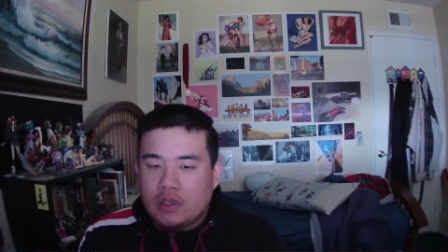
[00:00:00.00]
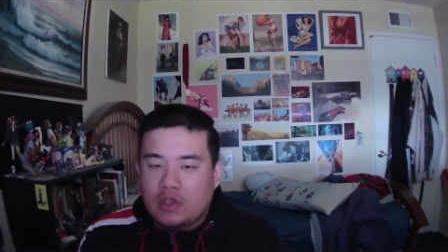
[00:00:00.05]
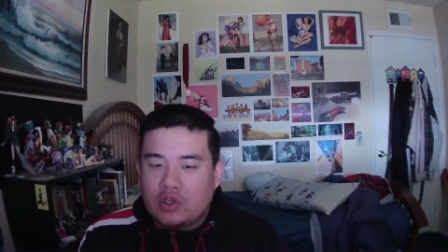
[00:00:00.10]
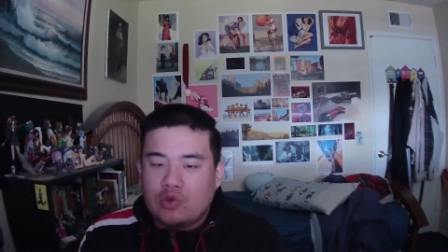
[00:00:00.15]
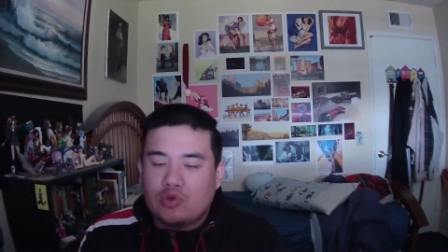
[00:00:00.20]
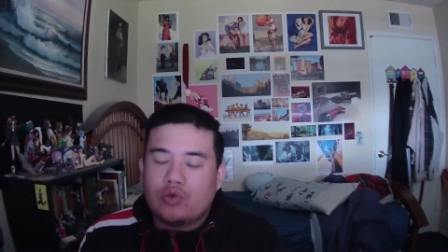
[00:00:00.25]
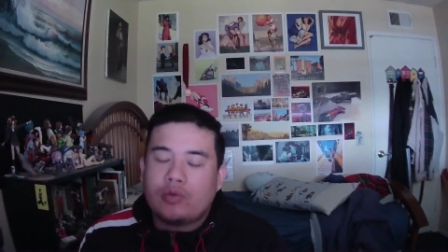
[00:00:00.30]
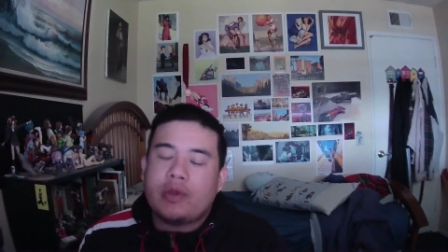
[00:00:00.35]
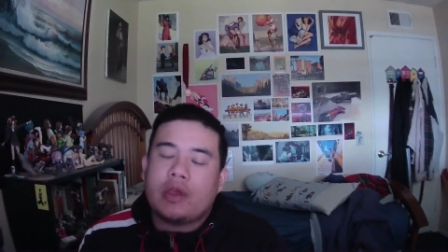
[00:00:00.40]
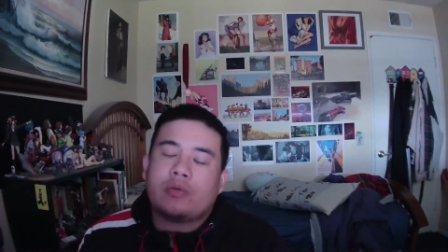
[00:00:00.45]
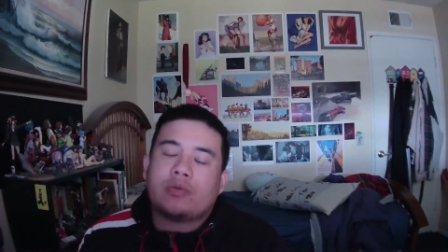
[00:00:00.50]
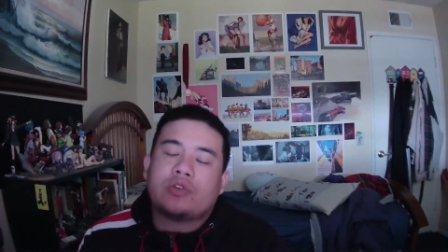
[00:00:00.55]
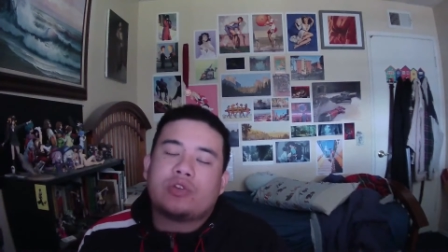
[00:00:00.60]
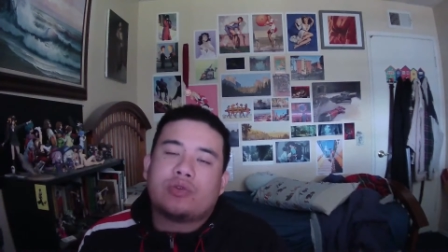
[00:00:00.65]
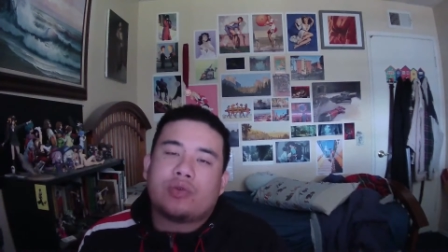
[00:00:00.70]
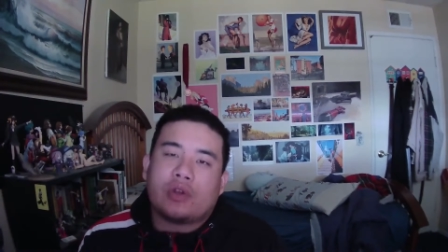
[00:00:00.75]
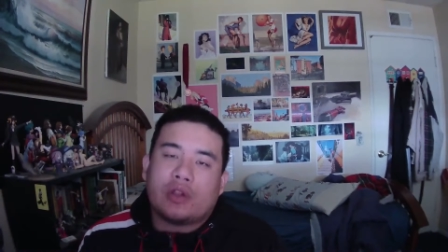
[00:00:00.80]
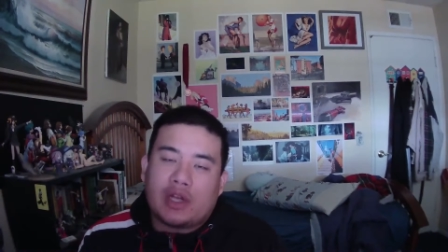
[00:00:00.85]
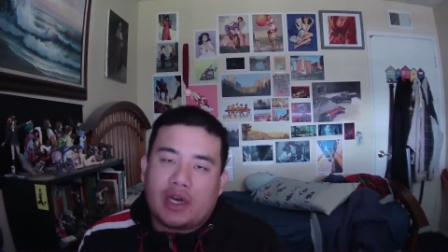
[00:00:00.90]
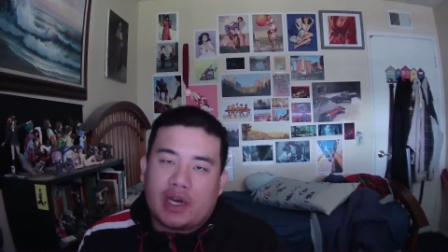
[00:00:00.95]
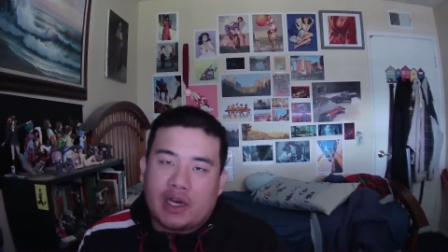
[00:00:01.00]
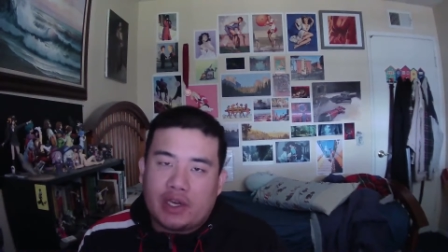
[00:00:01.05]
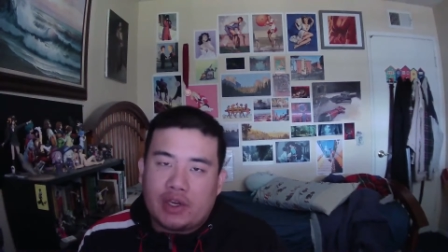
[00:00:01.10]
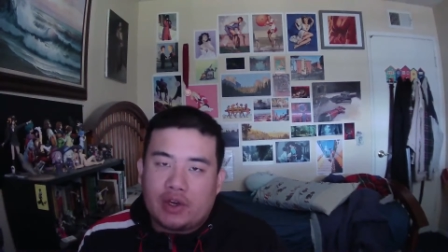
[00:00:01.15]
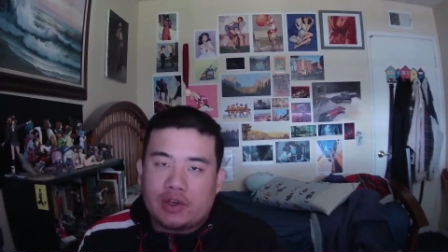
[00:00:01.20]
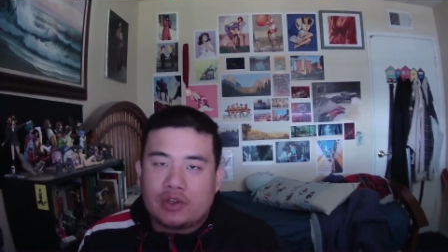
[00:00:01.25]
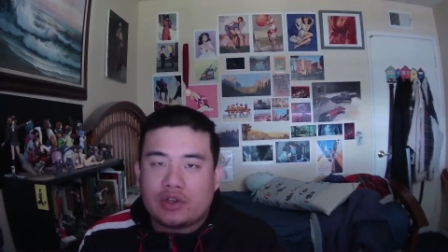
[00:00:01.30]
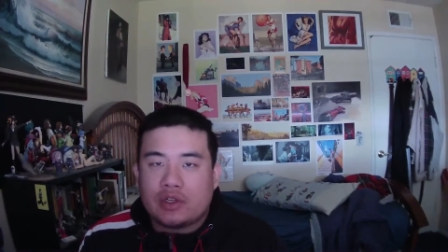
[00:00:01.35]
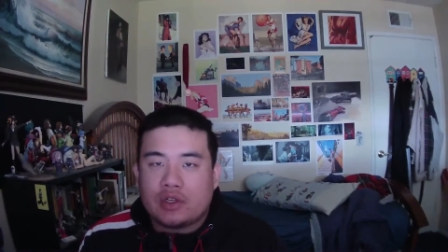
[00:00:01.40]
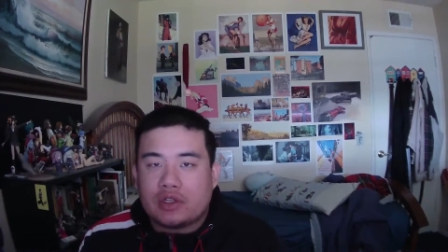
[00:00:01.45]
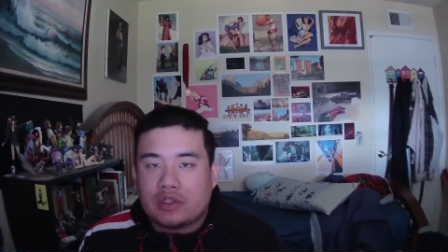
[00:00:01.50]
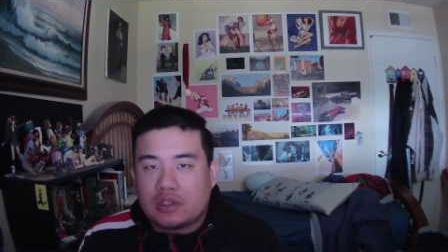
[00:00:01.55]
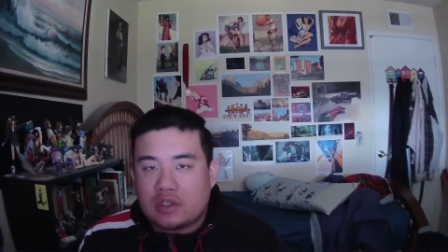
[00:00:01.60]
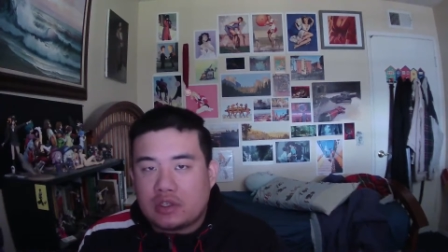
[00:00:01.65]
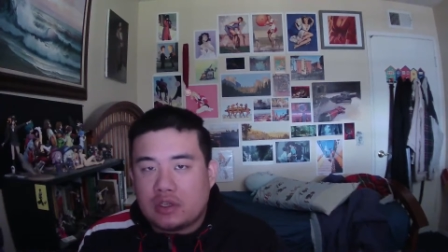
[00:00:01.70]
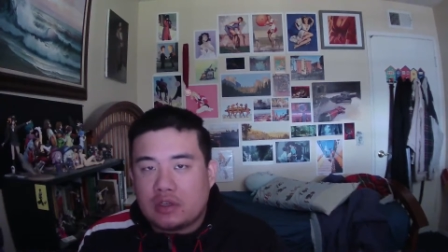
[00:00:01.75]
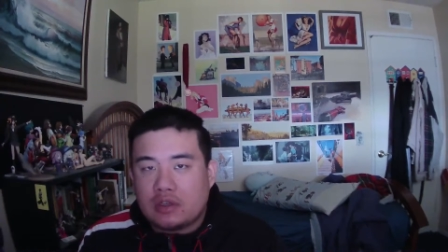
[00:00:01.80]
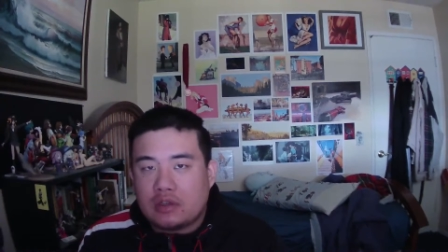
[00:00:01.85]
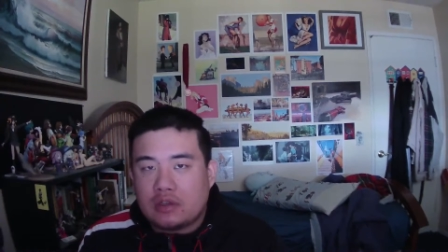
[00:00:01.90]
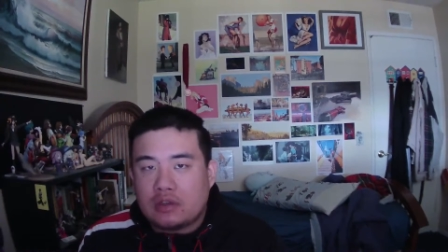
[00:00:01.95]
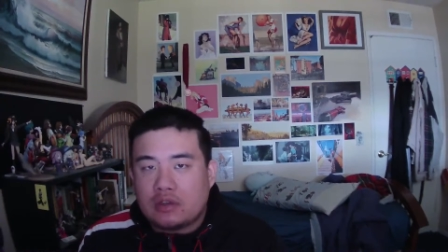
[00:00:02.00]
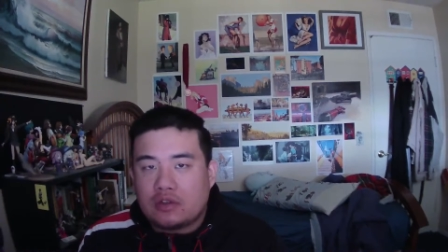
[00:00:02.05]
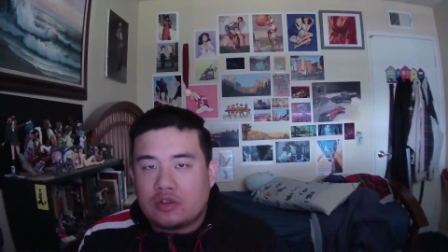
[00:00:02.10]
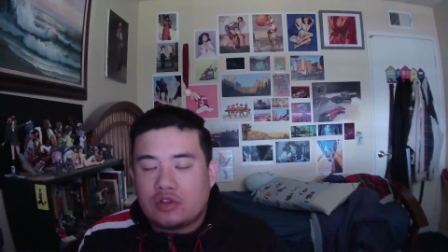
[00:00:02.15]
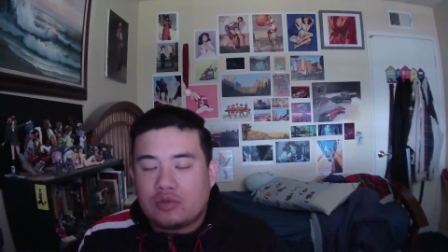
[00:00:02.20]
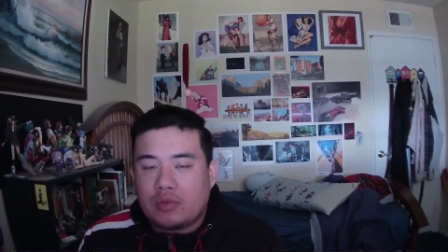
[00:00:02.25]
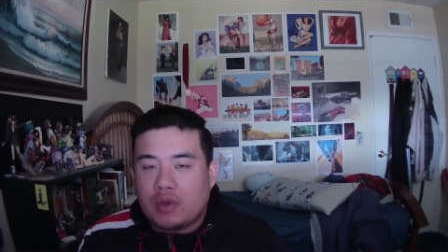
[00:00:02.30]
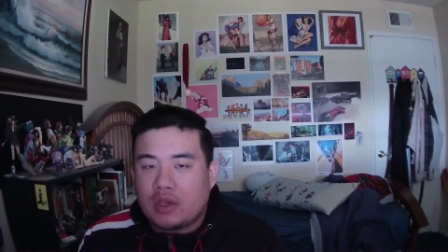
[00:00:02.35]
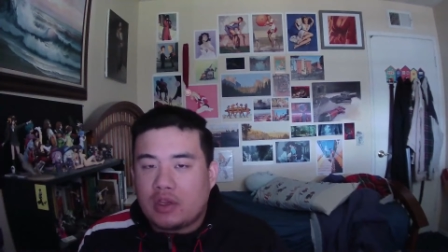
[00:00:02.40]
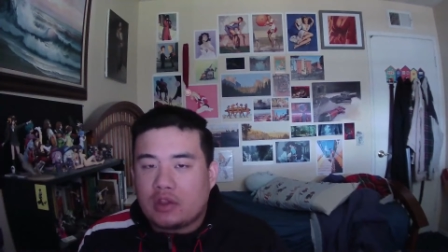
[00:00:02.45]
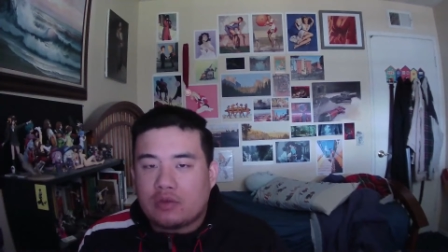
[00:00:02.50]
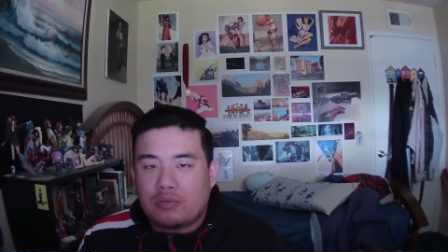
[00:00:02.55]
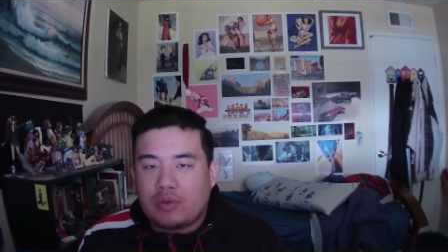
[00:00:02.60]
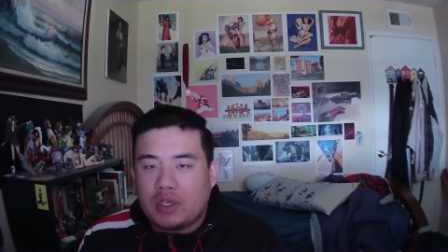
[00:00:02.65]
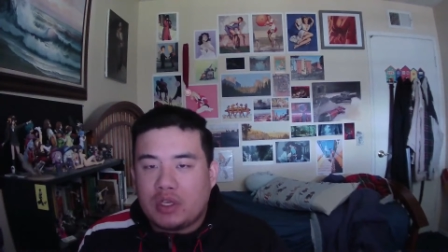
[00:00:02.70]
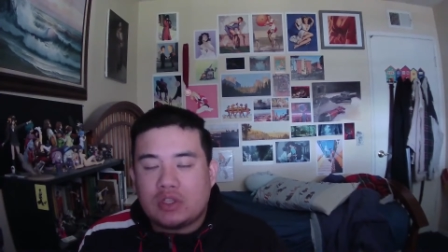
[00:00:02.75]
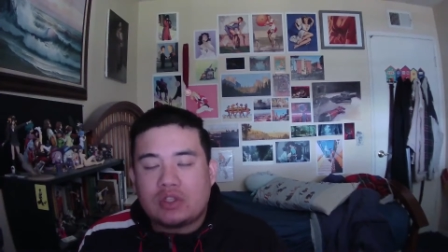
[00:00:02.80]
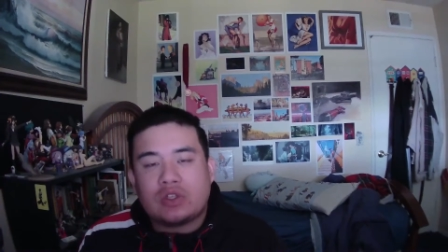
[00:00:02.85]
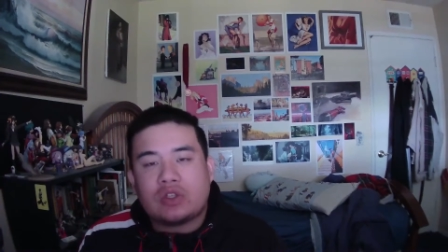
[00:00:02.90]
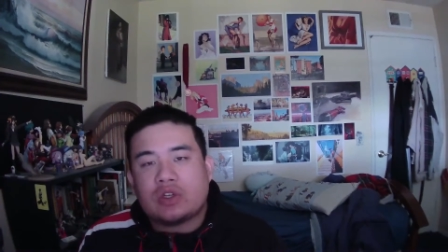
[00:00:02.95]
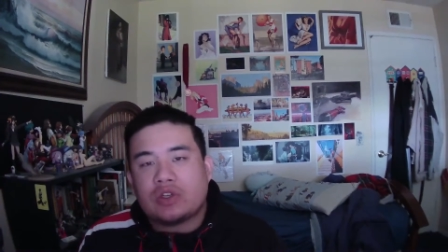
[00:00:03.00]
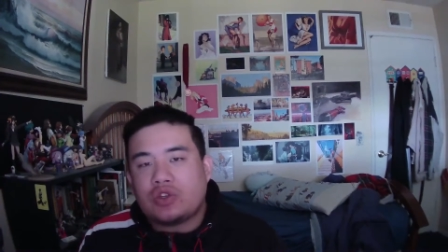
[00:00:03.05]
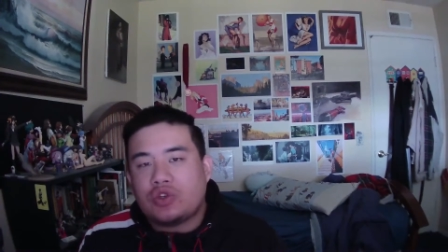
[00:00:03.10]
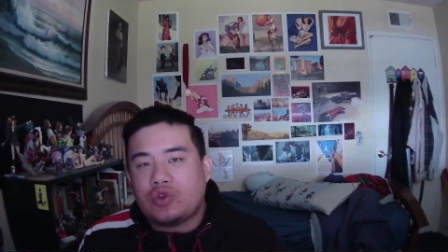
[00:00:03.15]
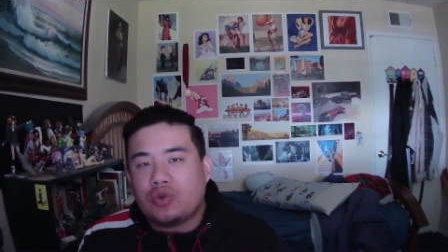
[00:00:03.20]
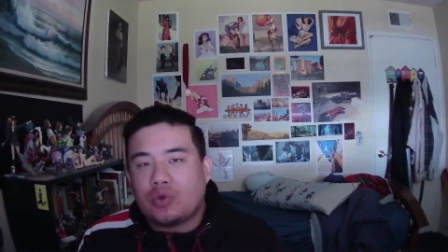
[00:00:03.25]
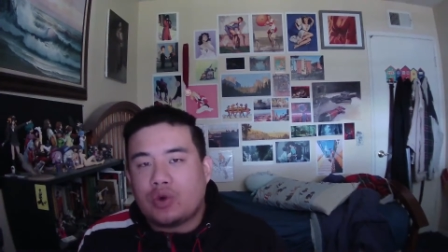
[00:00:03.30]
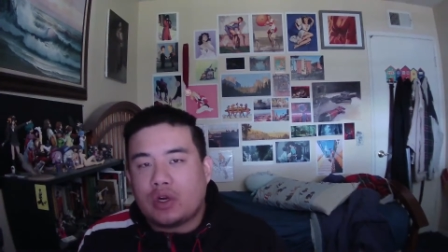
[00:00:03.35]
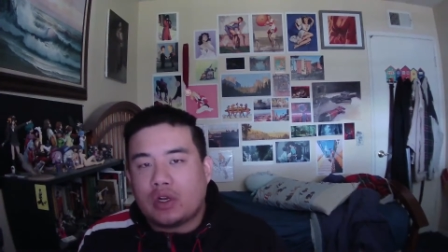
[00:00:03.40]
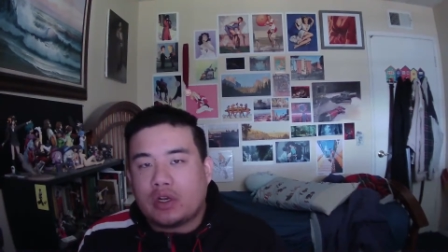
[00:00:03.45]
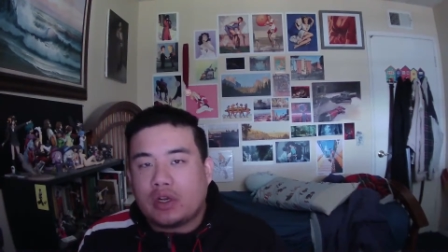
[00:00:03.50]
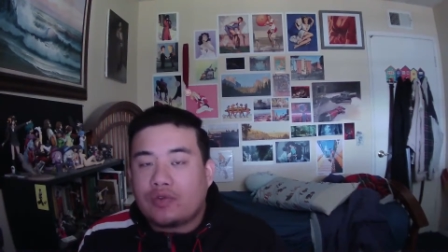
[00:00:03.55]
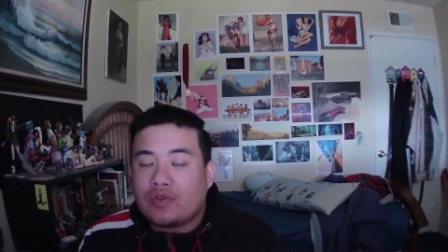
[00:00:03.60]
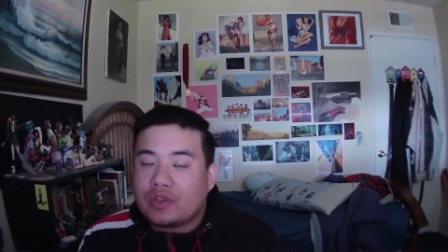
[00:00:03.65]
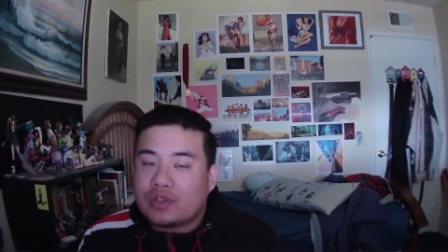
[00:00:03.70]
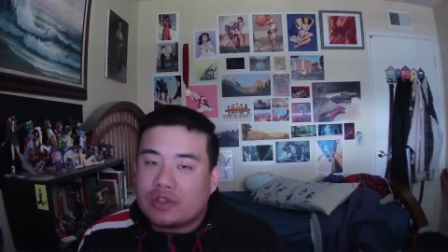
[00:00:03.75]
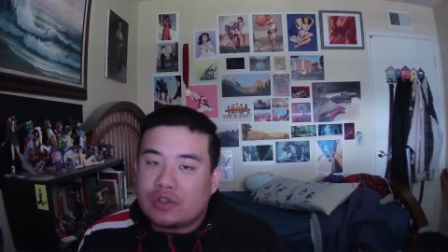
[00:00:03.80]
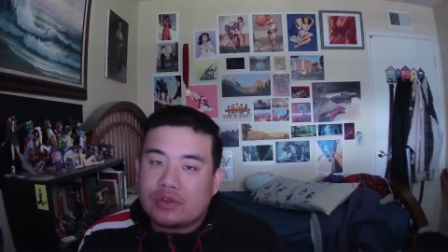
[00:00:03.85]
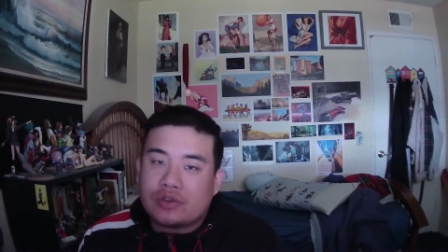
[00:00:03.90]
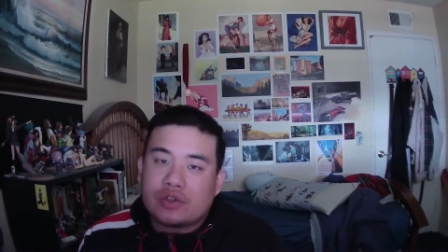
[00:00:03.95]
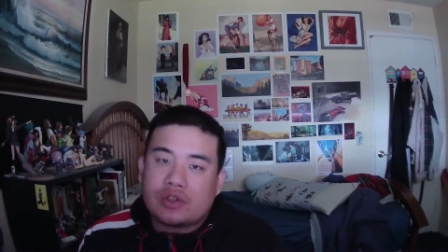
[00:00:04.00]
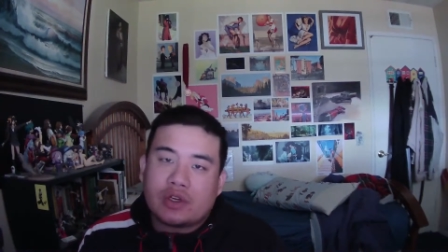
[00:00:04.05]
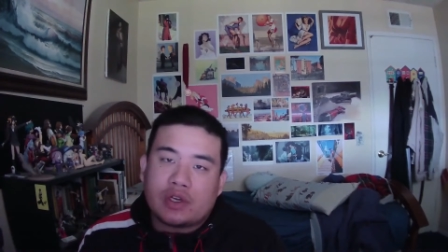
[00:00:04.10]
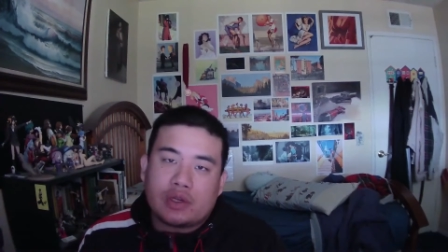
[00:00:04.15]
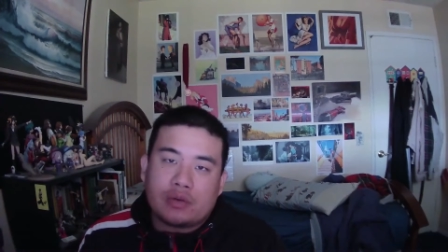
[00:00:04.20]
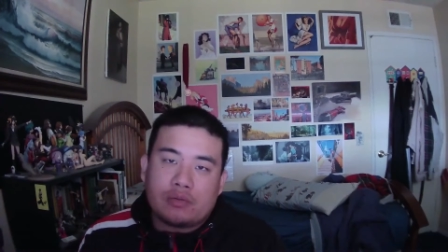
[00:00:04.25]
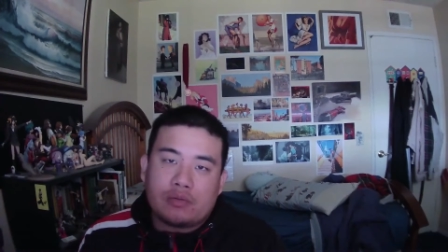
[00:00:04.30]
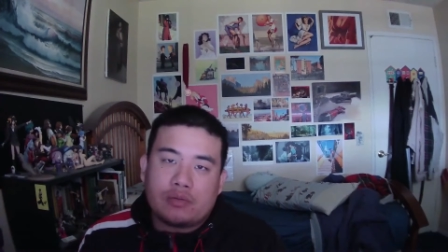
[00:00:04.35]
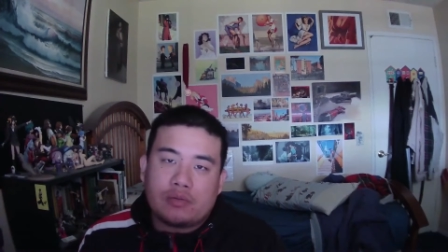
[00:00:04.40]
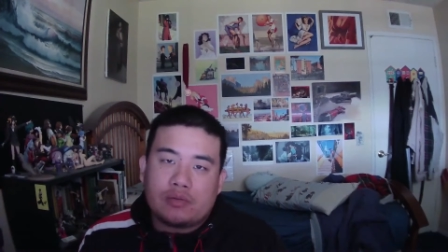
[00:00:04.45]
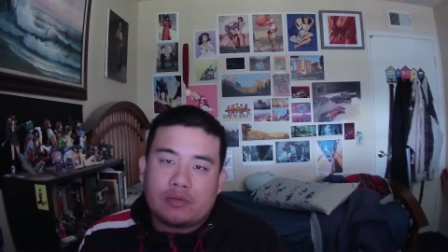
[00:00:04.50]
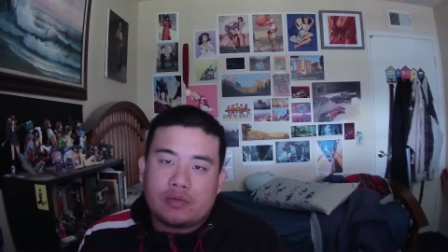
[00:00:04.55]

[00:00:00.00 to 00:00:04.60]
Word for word: you will be able to rely on your instinct to make the pieces that you want every single time